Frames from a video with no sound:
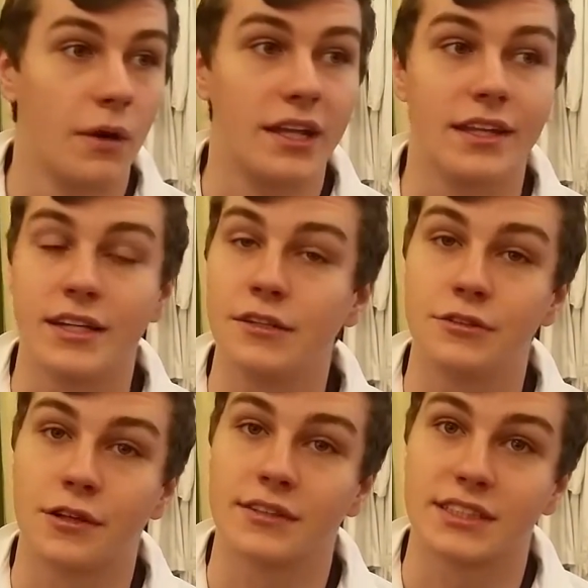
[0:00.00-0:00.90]
when the
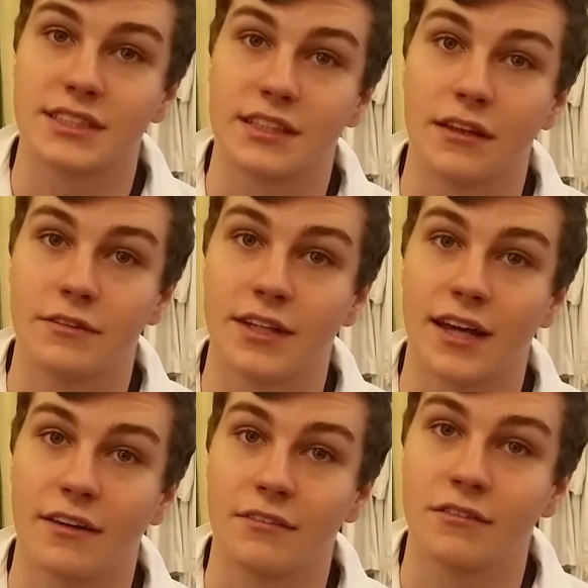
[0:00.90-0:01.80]
neutrons are slowed
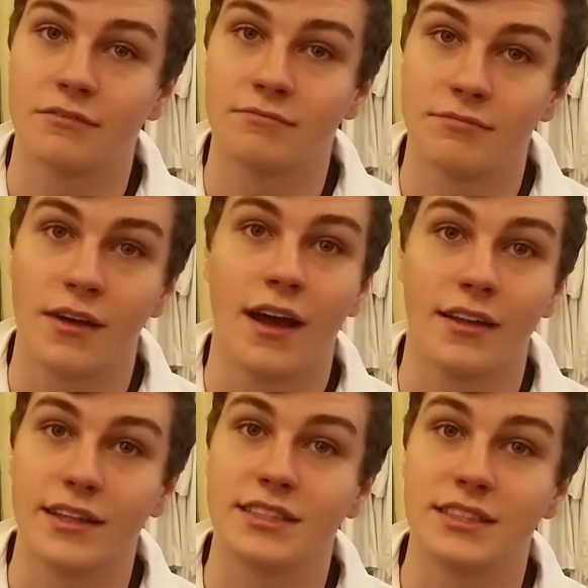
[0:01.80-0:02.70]
down,
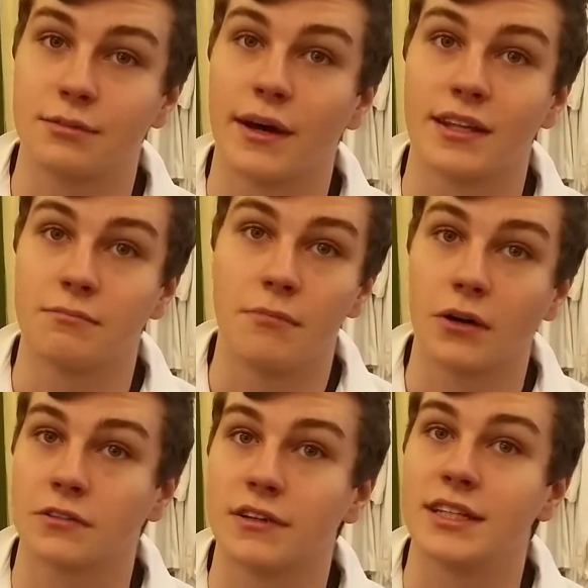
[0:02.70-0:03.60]
and this is where the
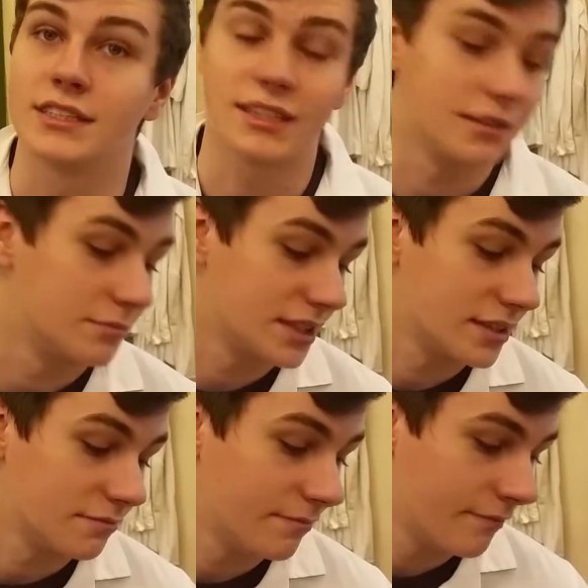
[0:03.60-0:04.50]
moderator comes
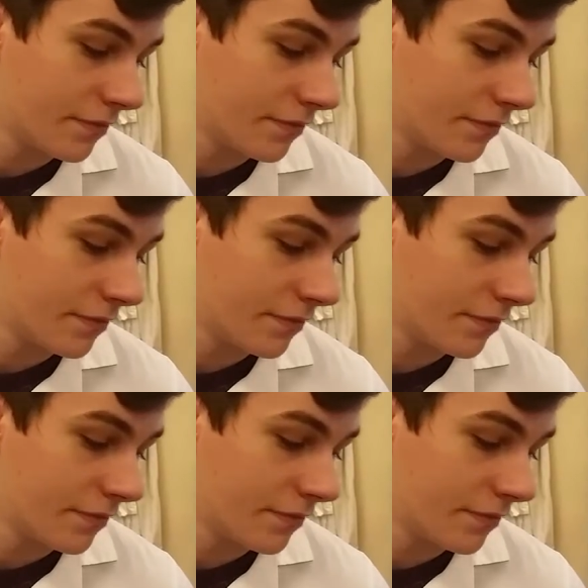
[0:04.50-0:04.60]
in.